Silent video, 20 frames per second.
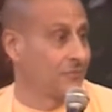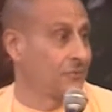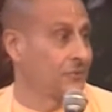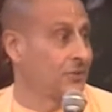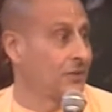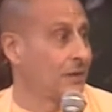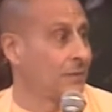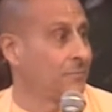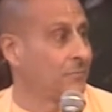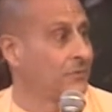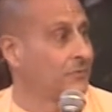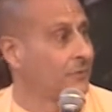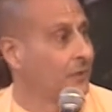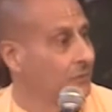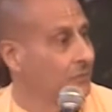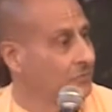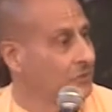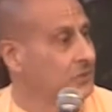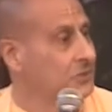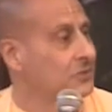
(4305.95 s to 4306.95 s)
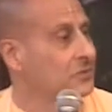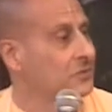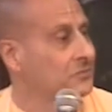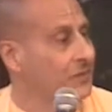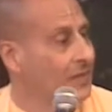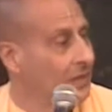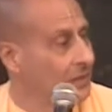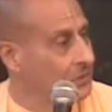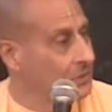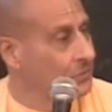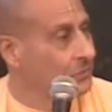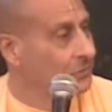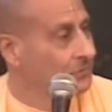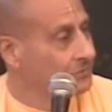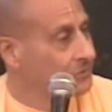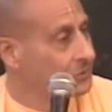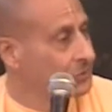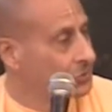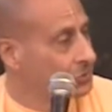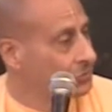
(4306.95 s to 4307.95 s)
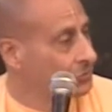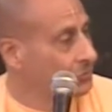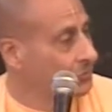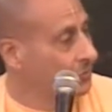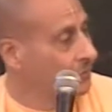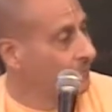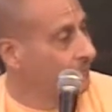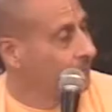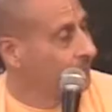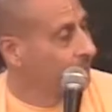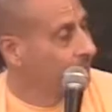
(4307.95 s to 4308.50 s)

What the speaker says: for Jambavan, what's the value of the jewel?